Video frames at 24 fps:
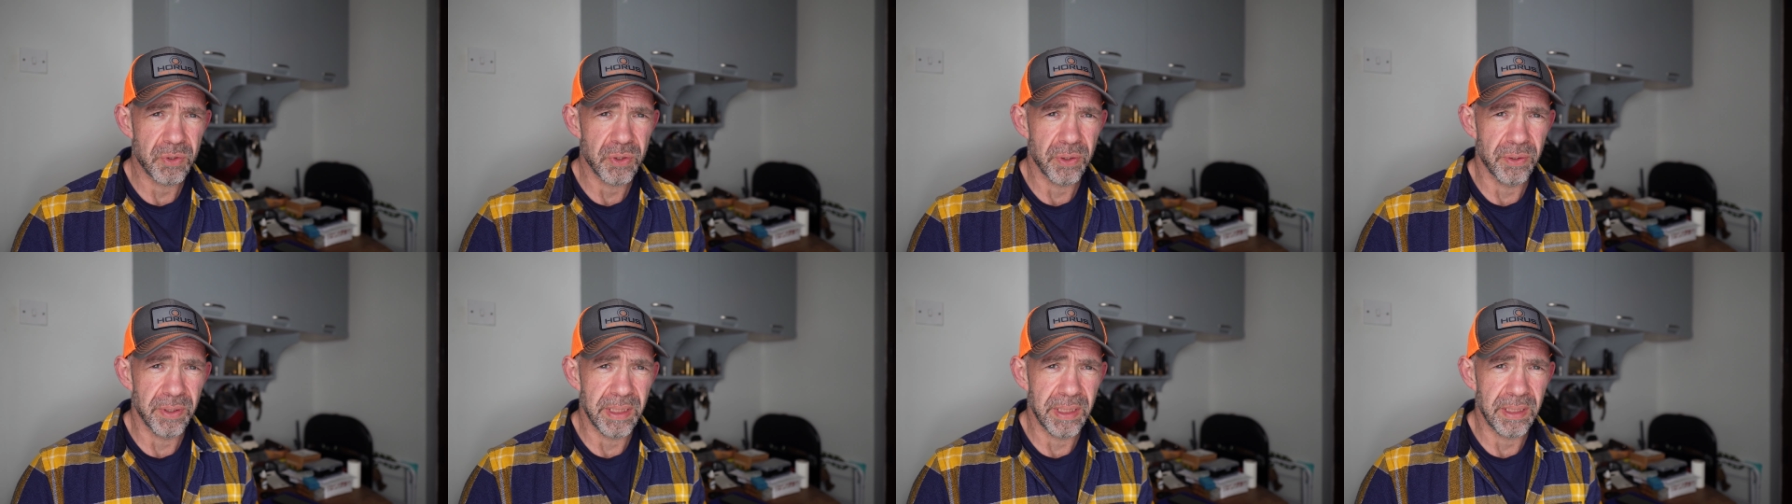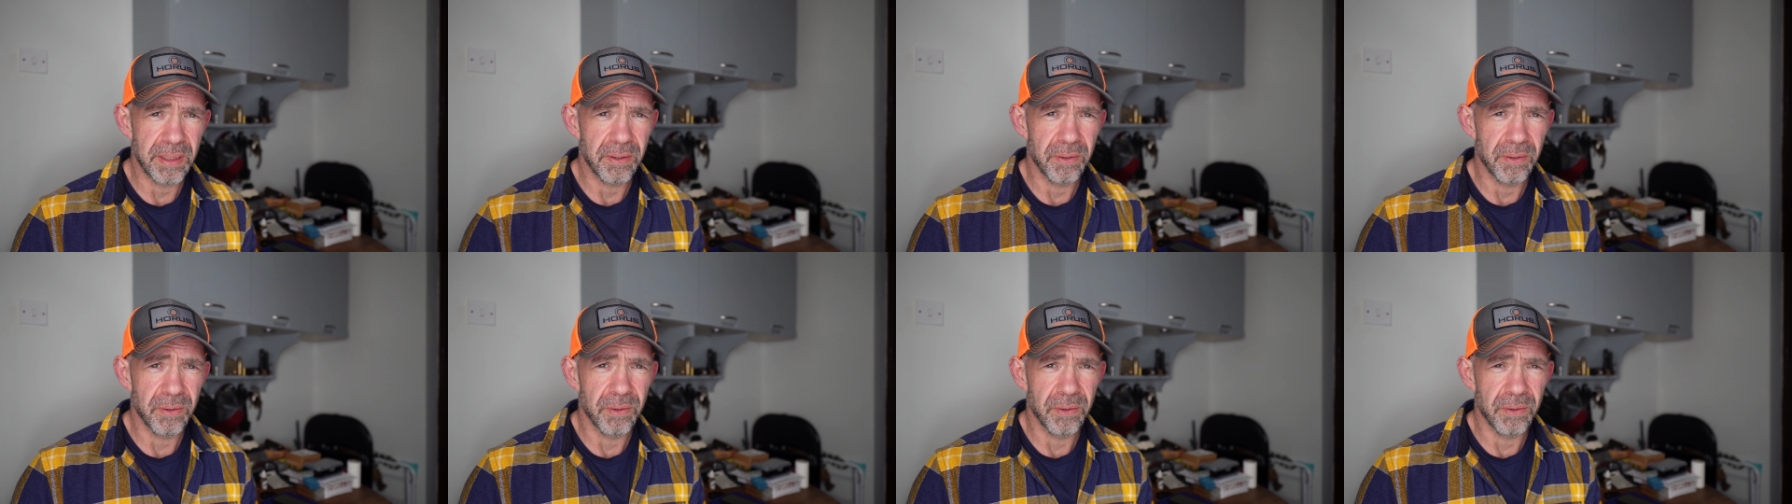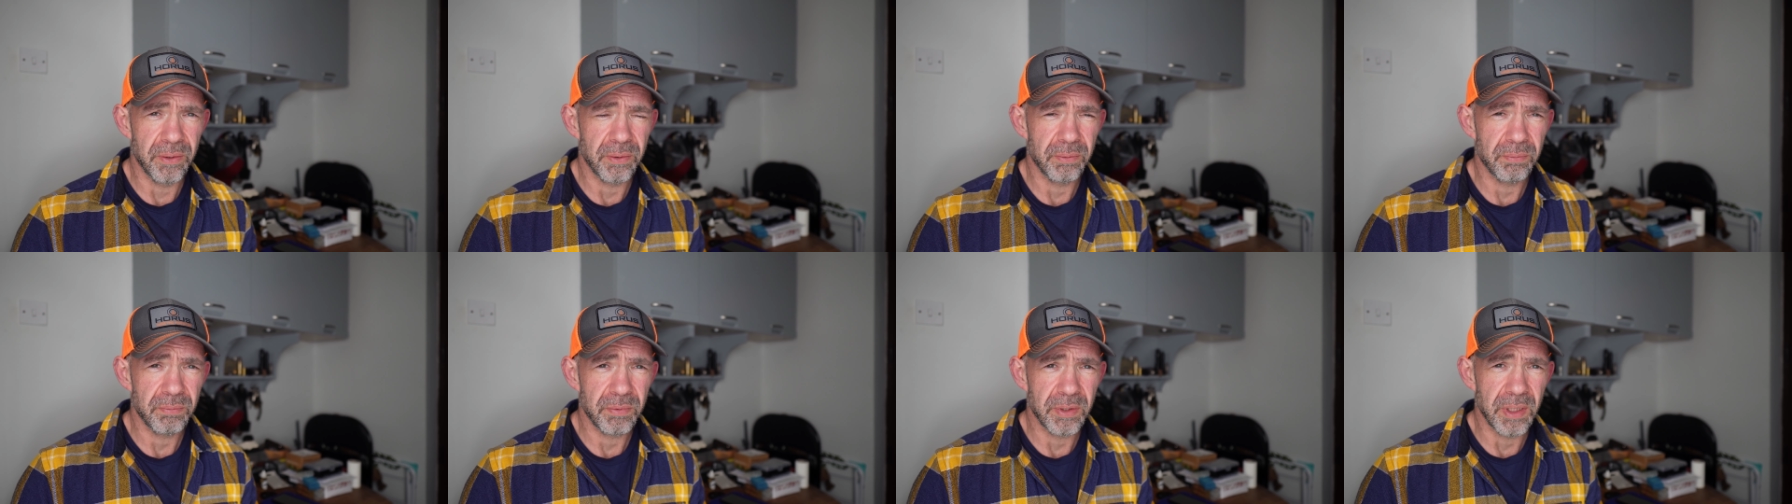joint
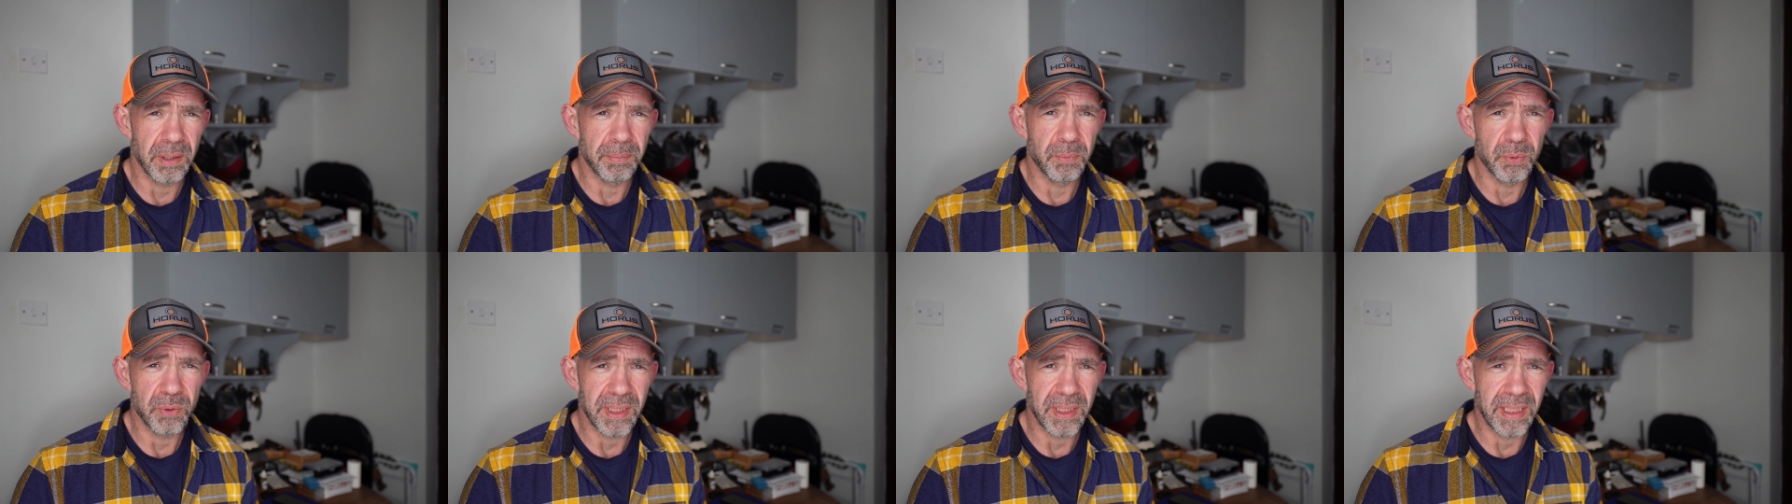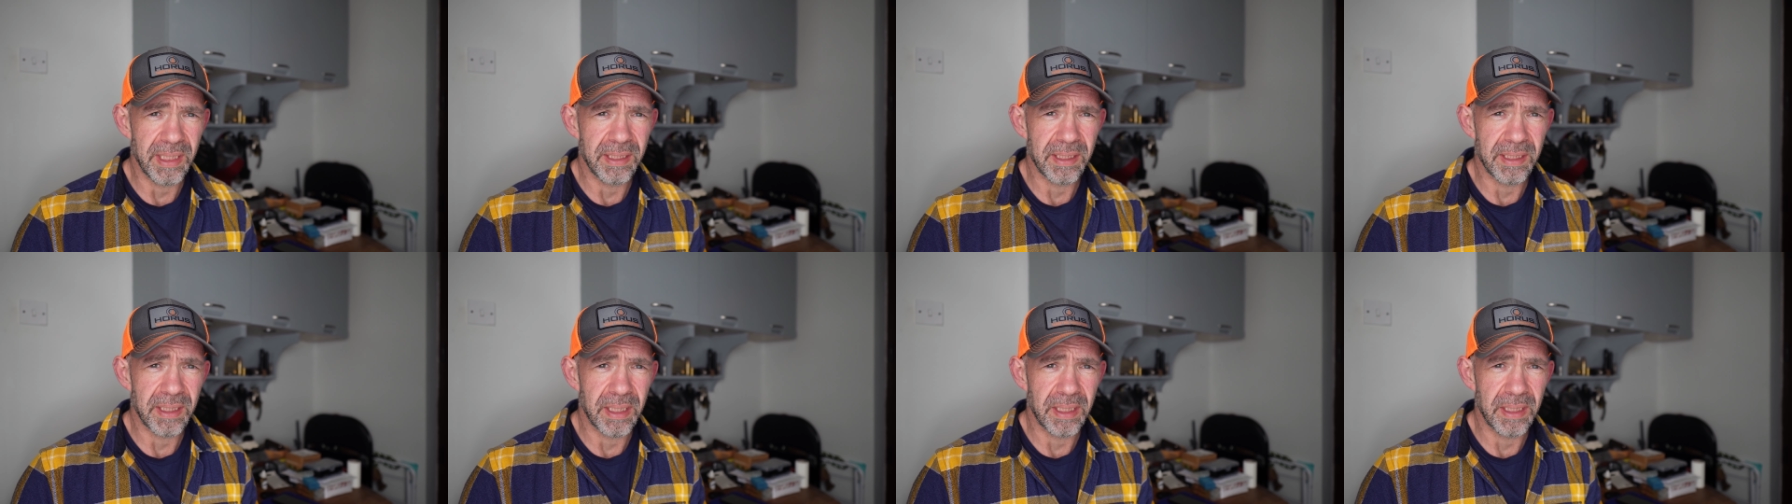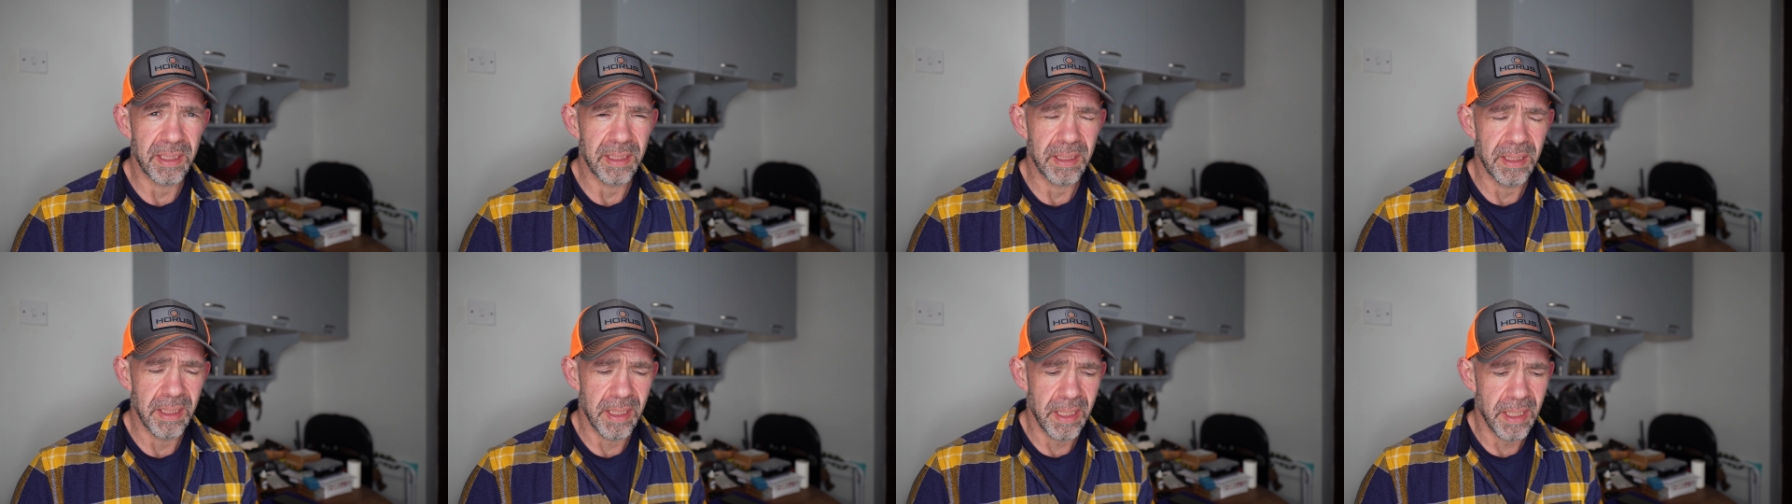or double
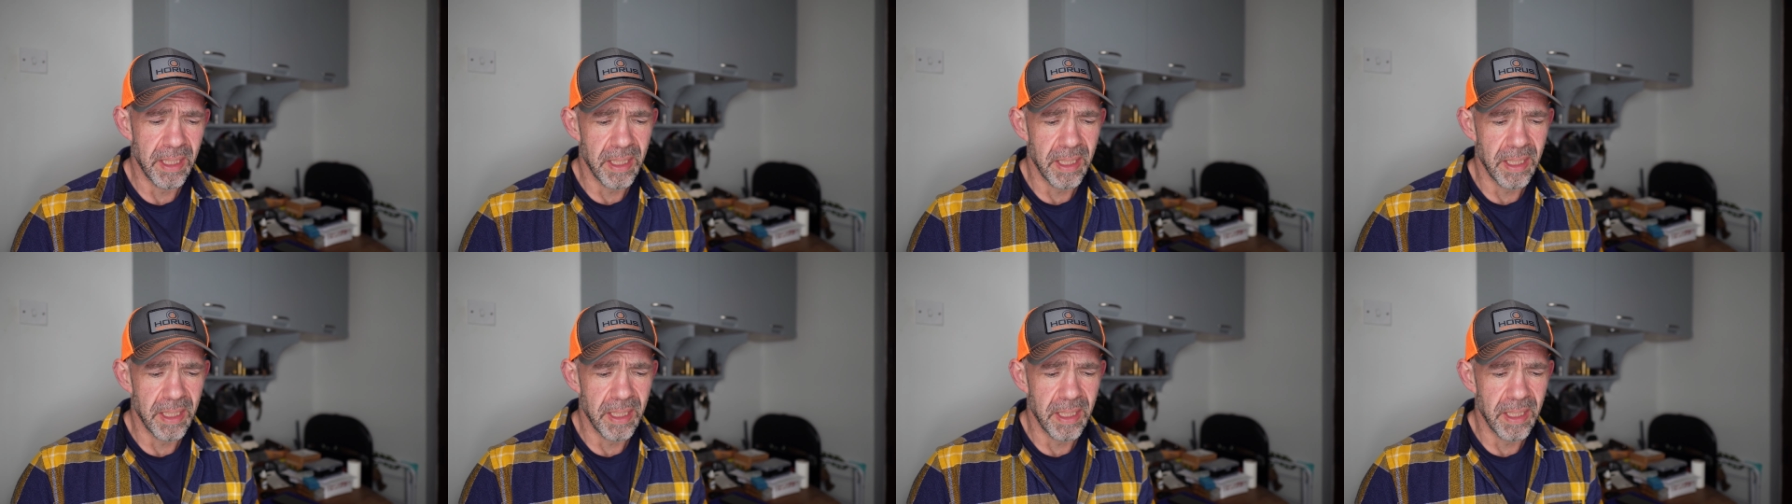detent.